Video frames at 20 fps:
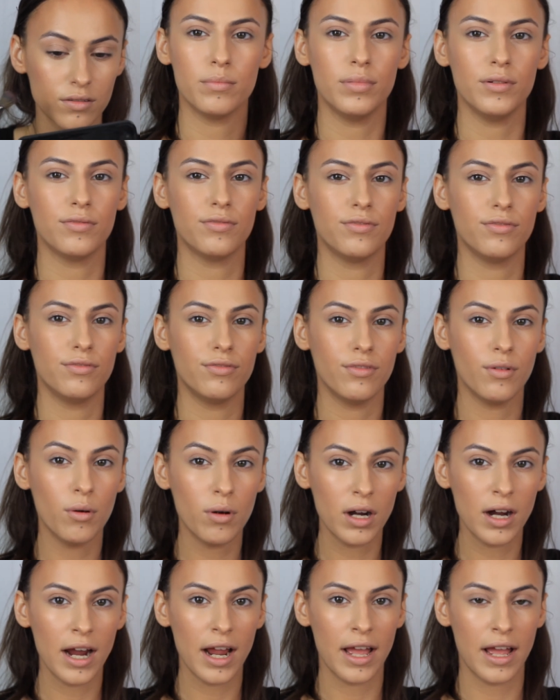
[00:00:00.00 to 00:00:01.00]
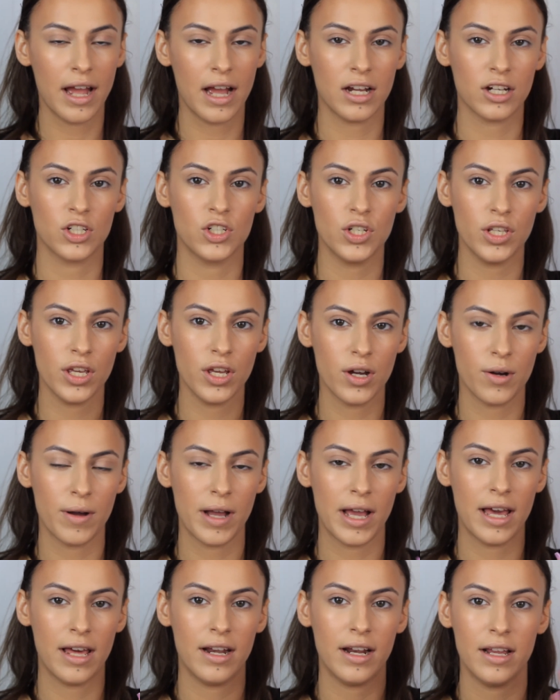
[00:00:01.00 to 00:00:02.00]
Before I actually go
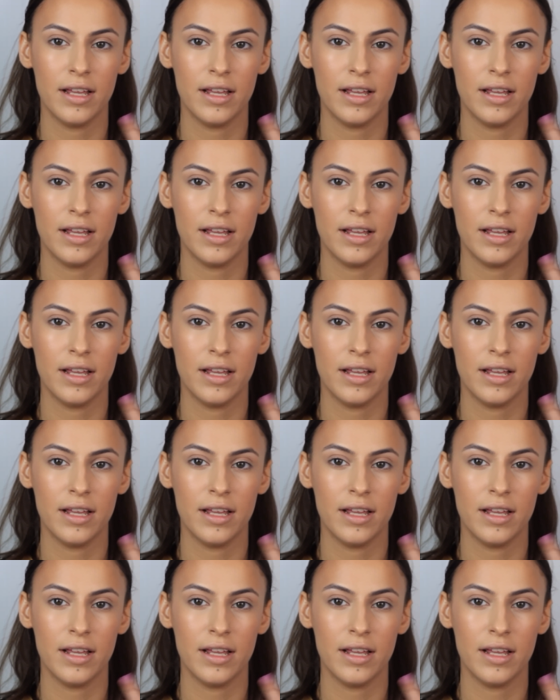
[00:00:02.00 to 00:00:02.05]
ahead